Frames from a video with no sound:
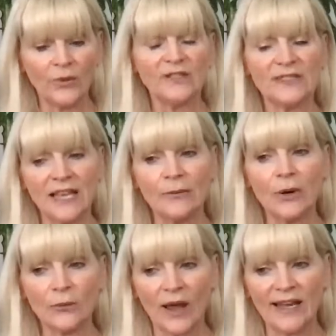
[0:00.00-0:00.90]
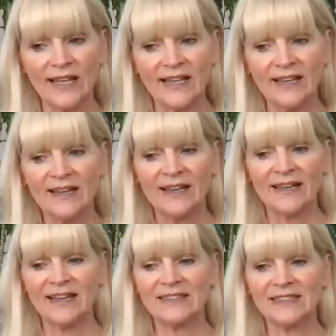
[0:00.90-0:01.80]
We say we're ready
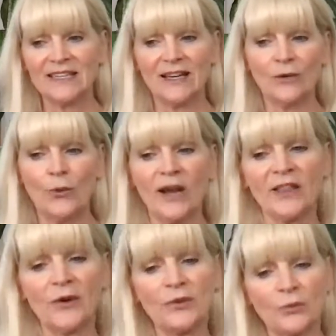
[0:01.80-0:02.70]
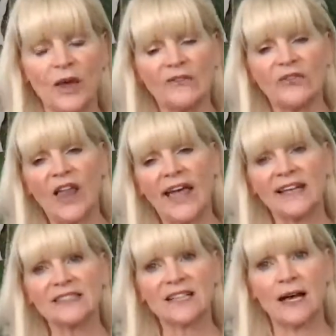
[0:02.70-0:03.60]
until one of those red
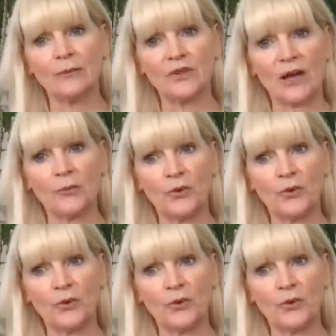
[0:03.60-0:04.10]
flags comes up.